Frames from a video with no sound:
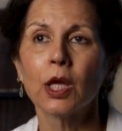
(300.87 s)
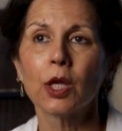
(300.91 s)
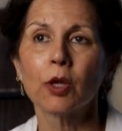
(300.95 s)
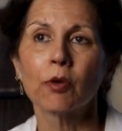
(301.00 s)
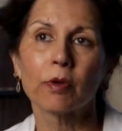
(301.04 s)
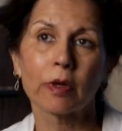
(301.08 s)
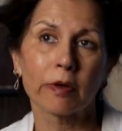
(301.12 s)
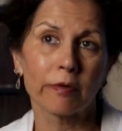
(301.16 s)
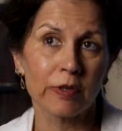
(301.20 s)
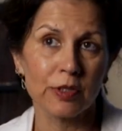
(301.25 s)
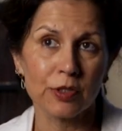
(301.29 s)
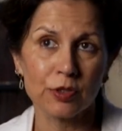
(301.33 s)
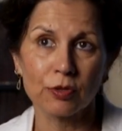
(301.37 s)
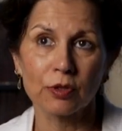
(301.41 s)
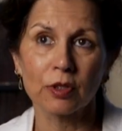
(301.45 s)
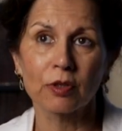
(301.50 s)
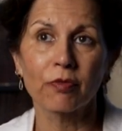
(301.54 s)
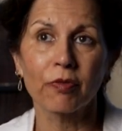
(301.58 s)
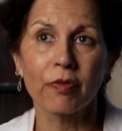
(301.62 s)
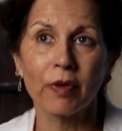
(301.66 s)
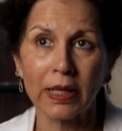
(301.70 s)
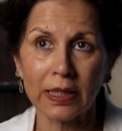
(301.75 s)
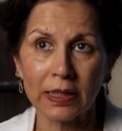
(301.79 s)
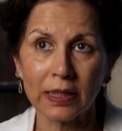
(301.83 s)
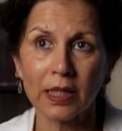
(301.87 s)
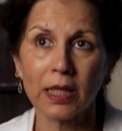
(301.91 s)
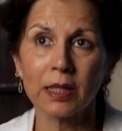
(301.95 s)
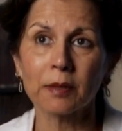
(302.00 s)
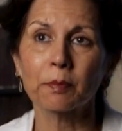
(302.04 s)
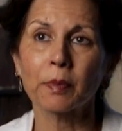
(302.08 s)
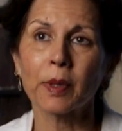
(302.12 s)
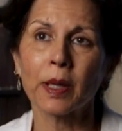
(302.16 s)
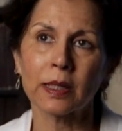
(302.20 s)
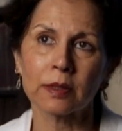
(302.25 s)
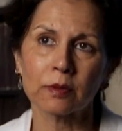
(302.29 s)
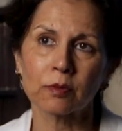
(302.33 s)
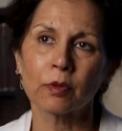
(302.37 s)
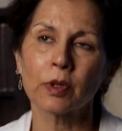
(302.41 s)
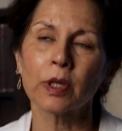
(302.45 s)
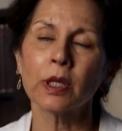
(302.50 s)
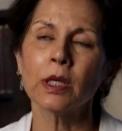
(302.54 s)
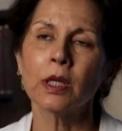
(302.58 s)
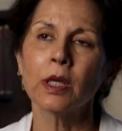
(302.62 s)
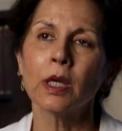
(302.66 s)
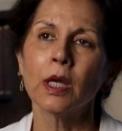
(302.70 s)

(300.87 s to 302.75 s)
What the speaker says: you will eventually find that pathway.